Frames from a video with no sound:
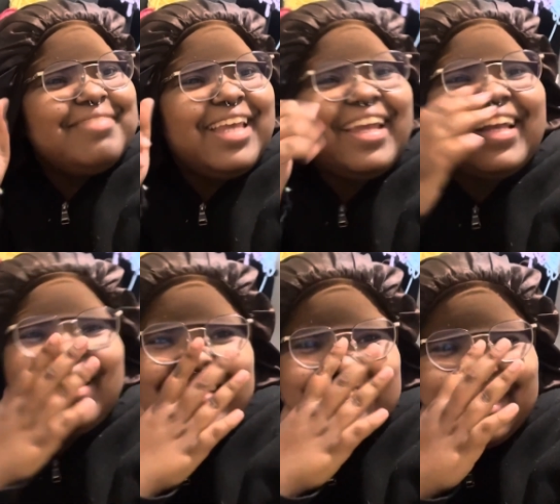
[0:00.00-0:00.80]
Hi
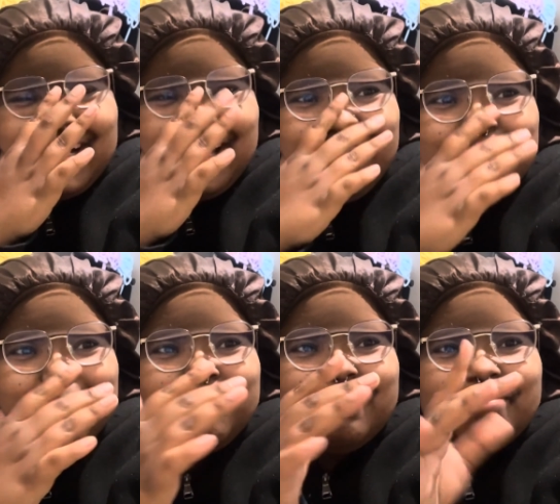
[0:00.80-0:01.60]
guys.
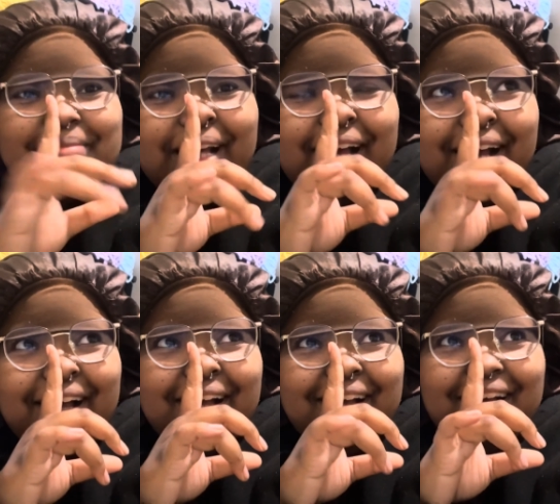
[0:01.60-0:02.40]
I'm
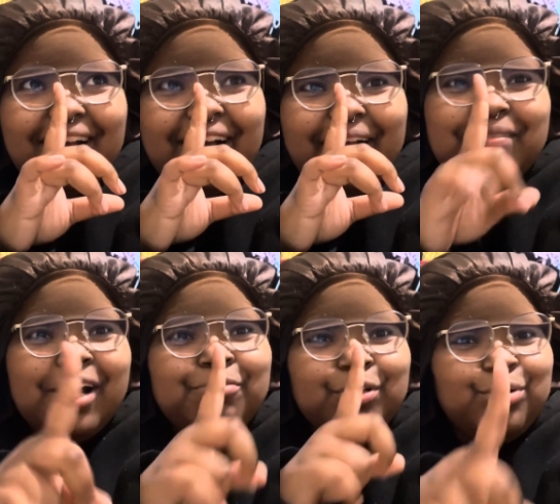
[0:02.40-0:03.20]

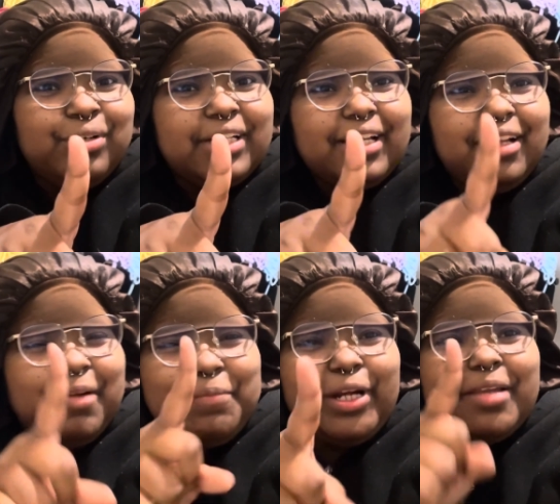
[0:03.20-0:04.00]
not recording a
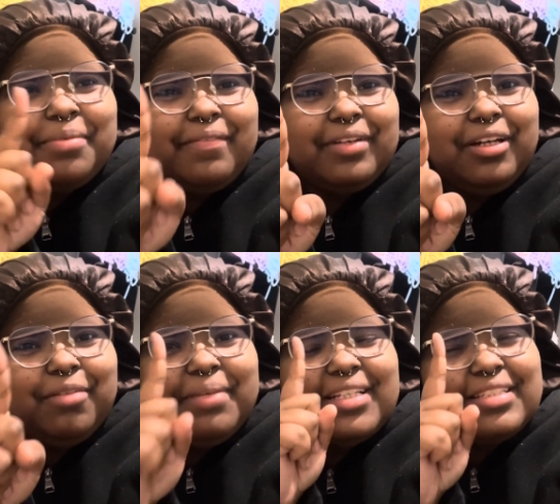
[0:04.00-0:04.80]
market prep video
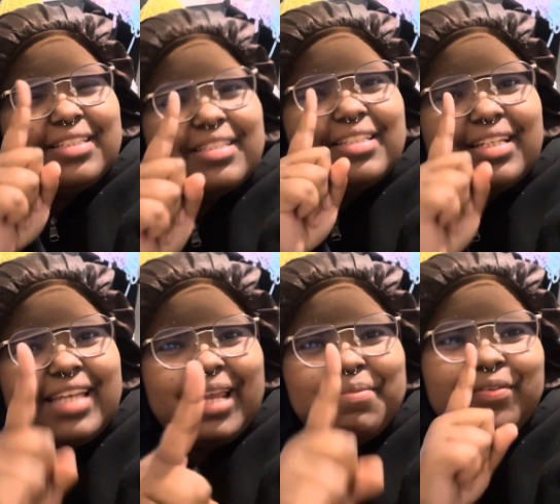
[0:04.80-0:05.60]
because this is the
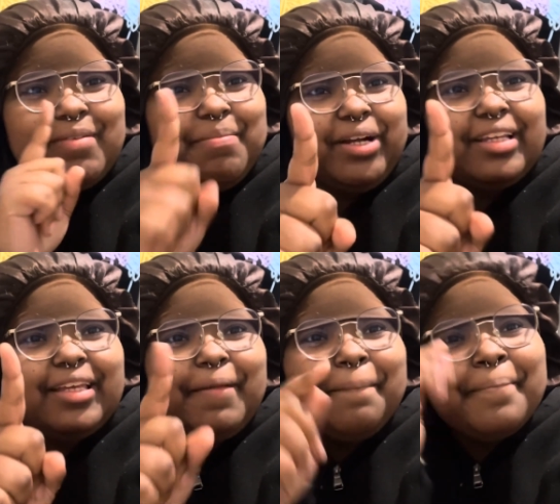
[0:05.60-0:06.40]
day before my
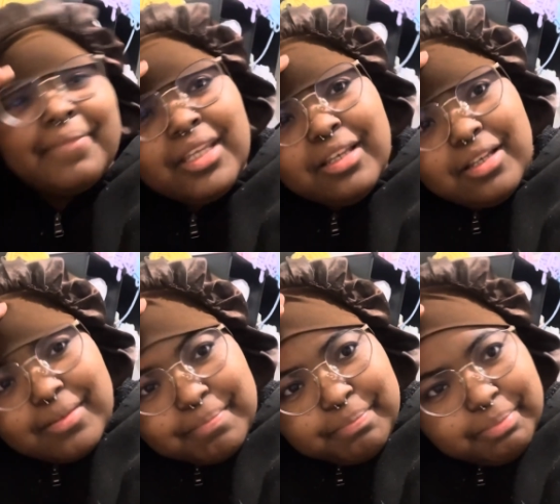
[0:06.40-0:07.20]
market.
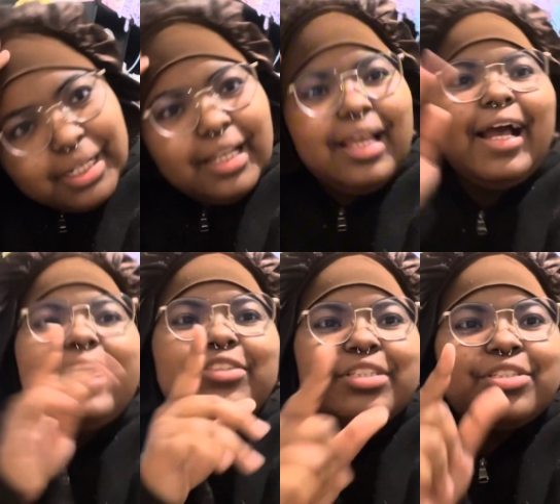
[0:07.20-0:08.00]
But I
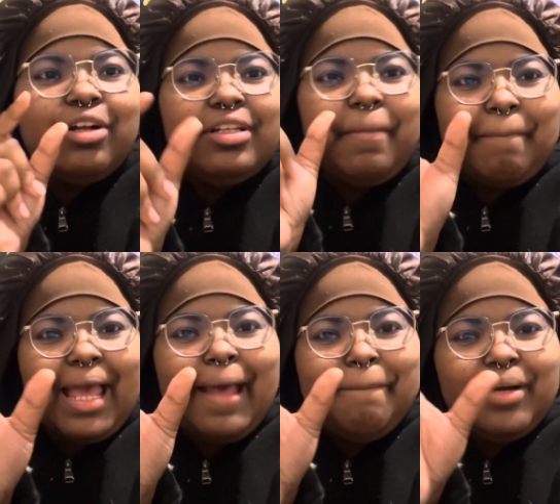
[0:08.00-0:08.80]
just saw the
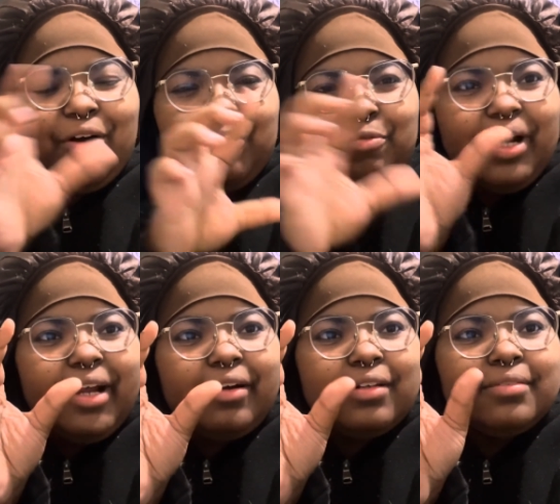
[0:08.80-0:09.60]
map on
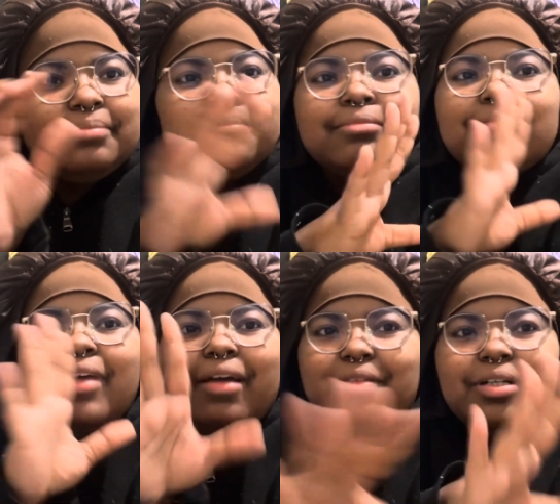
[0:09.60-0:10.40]
where
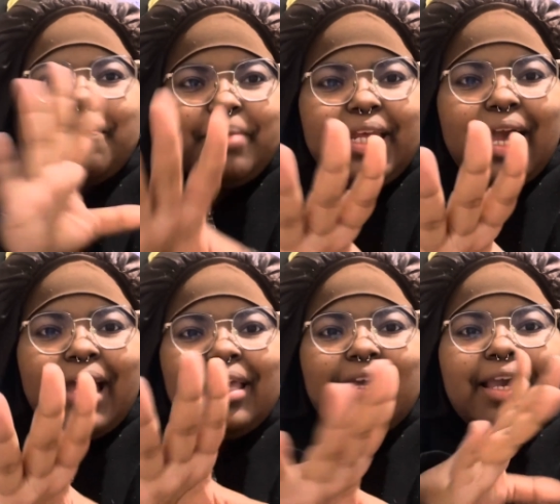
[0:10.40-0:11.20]
I'm gonna be
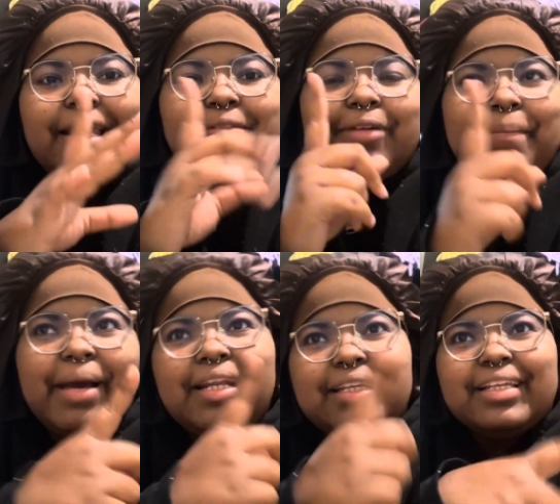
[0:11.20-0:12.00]
at, and I'm right
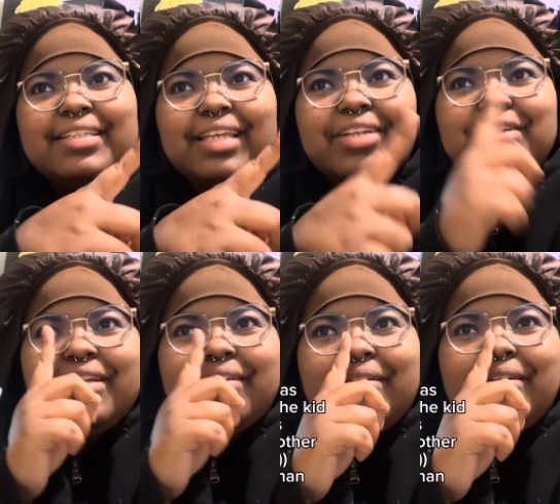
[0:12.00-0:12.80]
by the kids section.